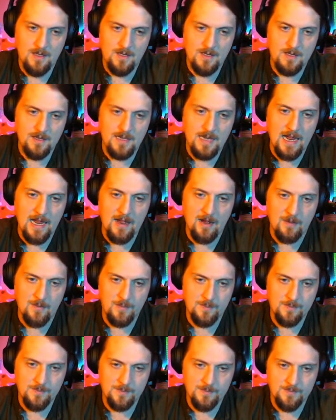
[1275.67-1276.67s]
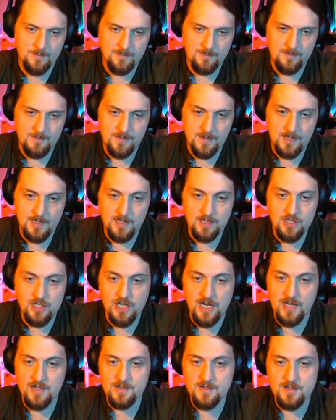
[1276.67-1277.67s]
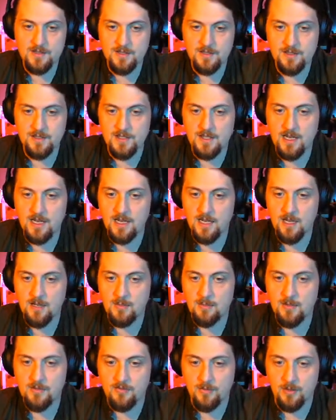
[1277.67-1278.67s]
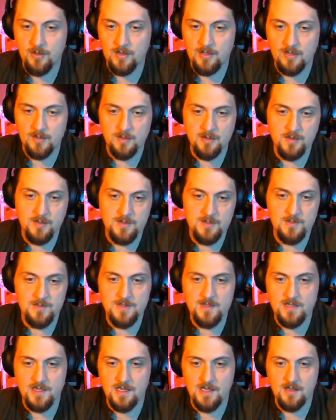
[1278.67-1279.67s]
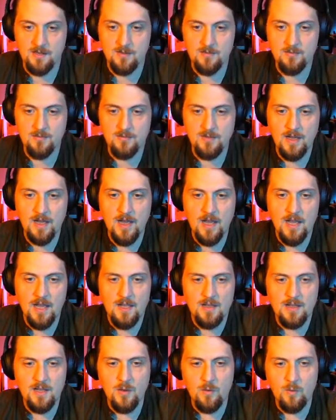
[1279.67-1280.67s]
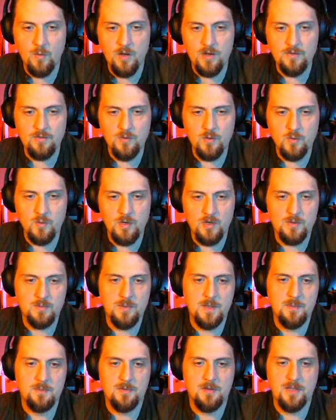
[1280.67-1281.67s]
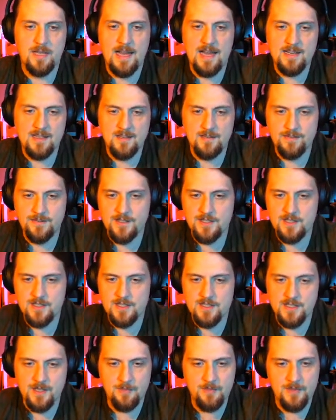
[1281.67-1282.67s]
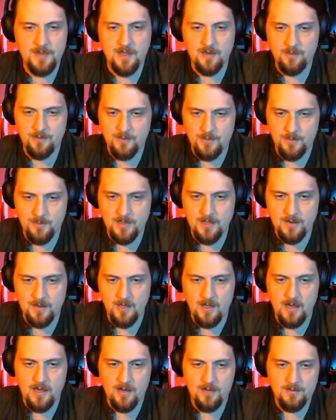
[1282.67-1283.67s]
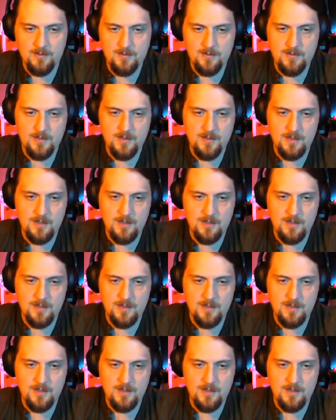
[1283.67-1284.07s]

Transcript: Now, it chanced on the day before Little Christmas Eve that one of the workpeople had to fetch something from the loft.